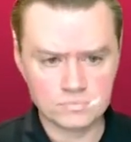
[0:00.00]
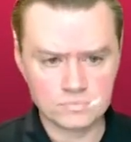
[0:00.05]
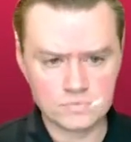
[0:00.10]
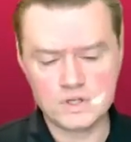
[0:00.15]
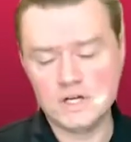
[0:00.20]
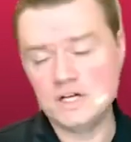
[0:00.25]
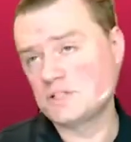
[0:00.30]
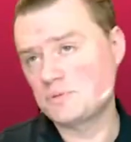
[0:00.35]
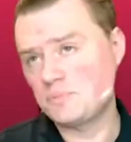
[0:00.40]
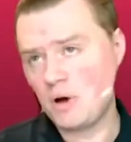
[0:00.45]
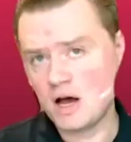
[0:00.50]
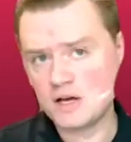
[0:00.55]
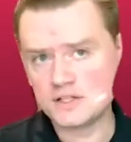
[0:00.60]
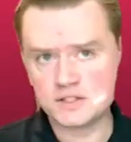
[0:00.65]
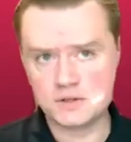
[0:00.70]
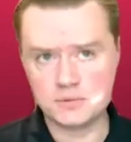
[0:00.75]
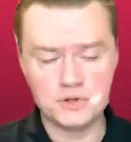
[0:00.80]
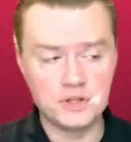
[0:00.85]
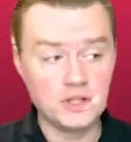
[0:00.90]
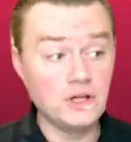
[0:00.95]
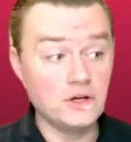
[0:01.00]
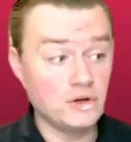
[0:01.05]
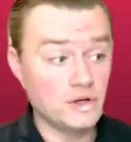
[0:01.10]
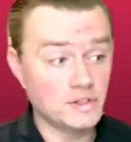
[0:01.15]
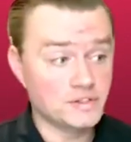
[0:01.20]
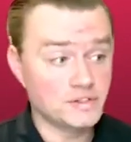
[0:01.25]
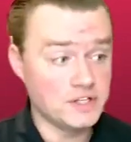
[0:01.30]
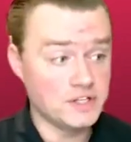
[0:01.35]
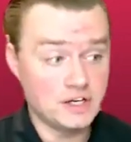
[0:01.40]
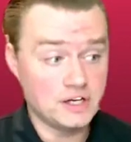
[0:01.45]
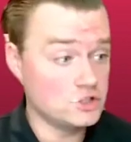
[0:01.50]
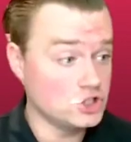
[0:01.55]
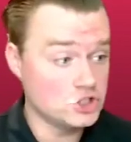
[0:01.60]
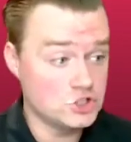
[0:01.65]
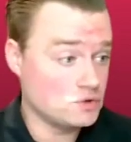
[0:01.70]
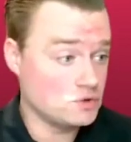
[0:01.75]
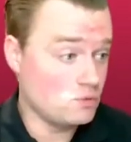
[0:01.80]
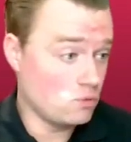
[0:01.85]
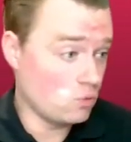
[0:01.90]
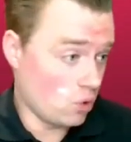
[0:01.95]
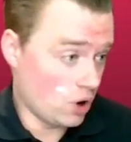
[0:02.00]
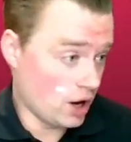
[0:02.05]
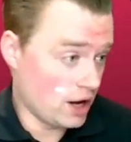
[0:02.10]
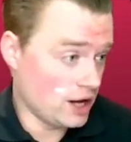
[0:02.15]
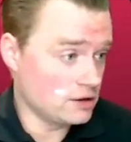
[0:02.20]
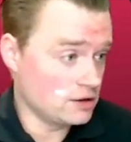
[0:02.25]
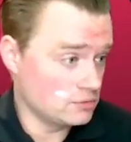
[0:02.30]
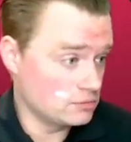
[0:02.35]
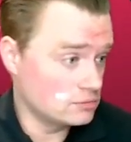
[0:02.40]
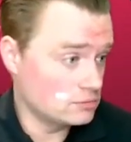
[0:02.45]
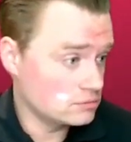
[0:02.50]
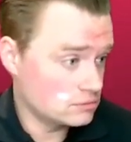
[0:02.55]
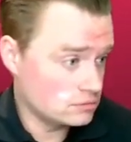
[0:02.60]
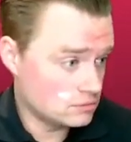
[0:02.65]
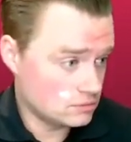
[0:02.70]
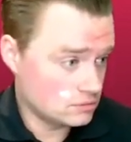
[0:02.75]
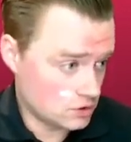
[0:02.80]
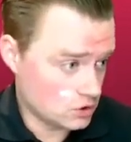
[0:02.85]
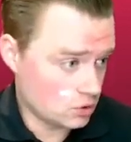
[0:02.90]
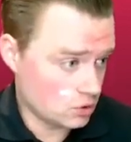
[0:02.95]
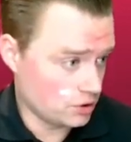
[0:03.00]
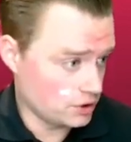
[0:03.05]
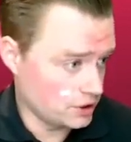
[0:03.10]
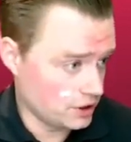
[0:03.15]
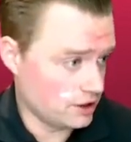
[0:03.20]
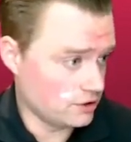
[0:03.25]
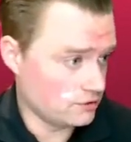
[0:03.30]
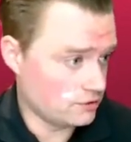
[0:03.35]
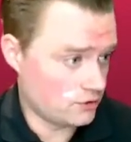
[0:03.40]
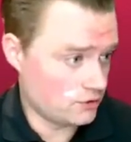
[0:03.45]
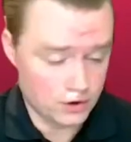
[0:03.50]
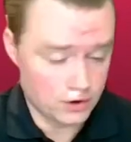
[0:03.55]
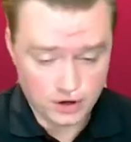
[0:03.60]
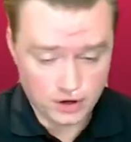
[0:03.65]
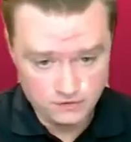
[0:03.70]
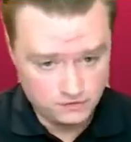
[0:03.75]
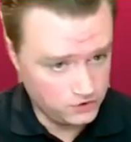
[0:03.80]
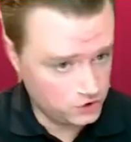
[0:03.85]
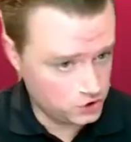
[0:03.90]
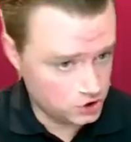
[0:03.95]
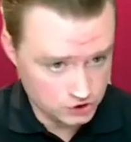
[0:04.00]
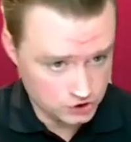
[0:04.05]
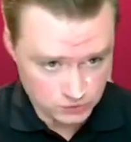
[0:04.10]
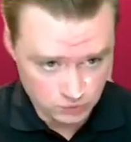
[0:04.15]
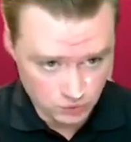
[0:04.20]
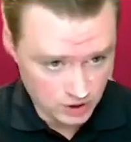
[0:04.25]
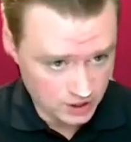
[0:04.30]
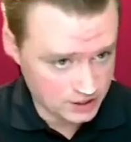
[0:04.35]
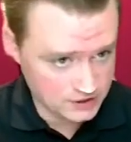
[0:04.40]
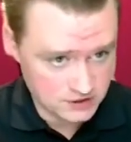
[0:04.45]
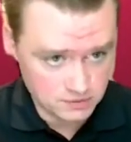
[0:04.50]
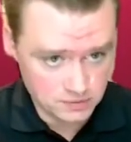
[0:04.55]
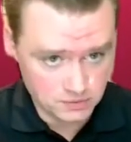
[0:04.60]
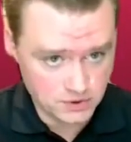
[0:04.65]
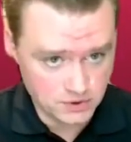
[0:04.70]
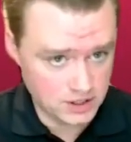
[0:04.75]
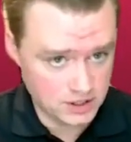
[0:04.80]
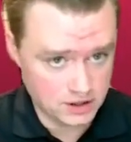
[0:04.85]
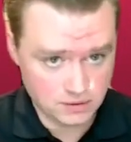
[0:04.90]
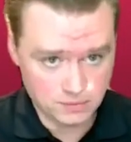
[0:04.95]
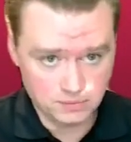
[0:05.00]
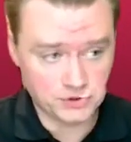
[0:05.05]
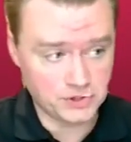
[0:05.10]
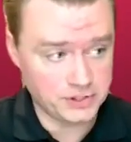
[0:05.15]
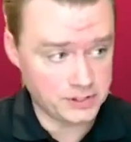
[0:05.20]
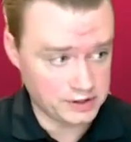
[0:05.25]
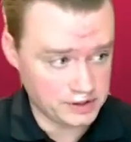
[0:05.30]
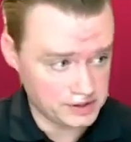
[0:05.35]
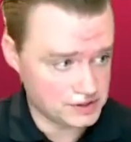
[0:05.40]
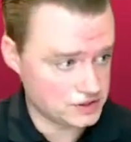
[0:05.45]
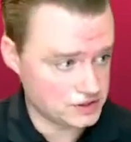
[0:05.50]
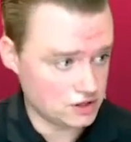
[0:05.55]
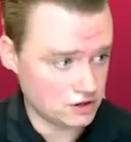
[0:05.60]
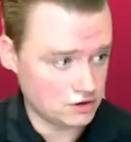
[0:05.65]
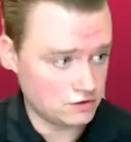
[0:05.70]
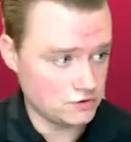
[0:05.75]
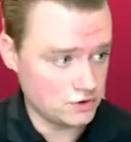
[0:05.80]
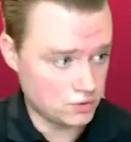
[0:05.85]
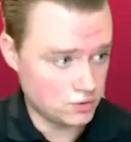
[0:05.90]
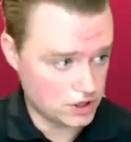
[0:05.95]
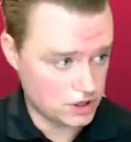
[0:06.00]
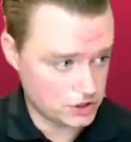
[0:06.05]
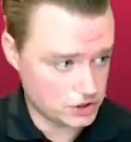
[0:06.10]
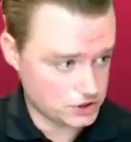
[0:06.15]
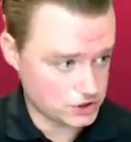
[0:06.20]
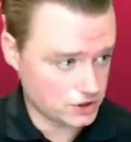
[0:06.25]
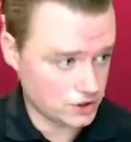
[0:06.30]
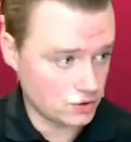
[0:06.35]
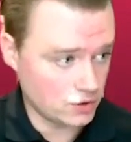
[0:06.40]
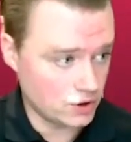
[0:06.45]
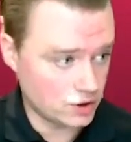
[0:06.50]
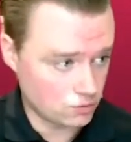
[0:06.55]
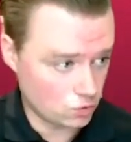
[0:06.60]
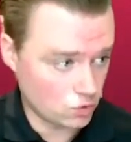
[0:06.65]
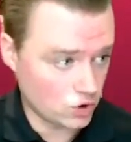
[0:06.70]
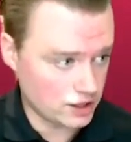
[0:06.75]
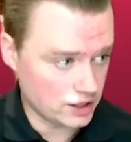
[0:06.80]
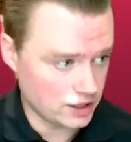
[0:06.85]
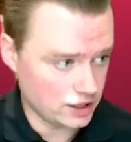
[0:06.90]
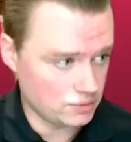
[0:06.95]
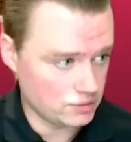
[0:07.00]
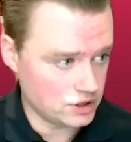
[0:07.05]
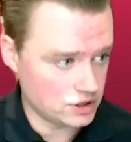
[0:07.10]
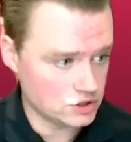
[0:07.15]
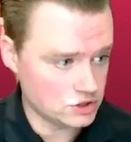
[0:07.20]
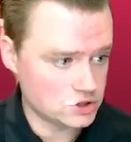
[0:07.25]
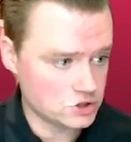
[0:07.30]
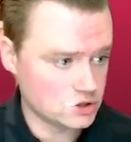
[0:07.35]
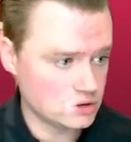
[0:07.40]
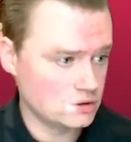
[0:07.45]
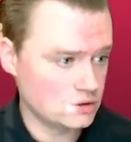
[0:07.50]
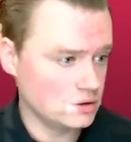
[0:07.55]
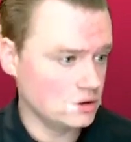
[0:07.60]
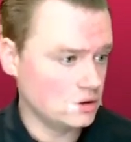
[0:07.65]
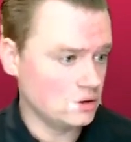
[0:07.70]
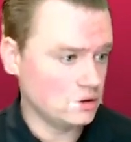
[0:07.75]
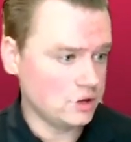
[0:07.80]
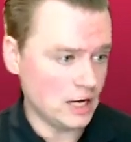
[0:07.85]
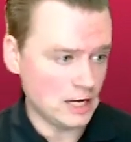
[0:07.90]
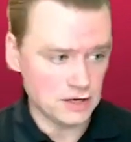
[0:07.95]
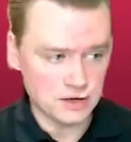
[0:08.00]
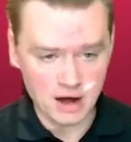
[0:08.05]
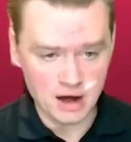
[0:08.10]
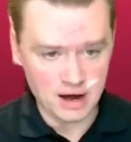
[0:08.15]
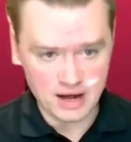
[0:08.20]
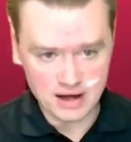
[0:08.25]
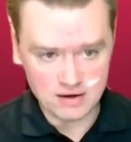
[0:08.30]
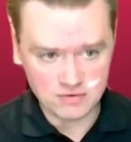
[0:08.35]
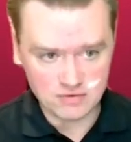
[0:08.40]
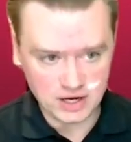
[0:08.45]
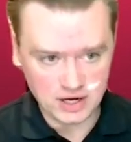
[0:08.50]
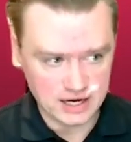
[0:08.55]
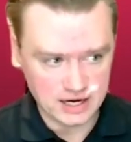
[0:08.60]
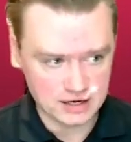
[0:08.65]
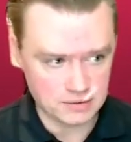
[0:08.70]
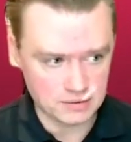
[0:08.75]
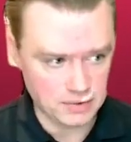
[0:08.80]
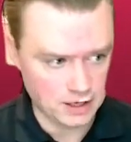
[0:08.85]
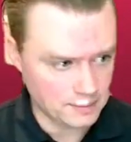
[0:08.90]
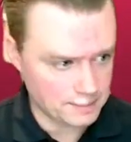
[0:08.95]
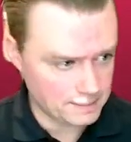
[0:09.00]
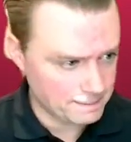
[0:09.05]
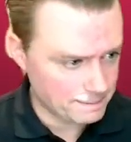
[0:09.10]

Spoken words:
It's possible that you can set it just to 1 coordinate for if you just want it to be completely still, if you want to just go on 1 image and not have it animate.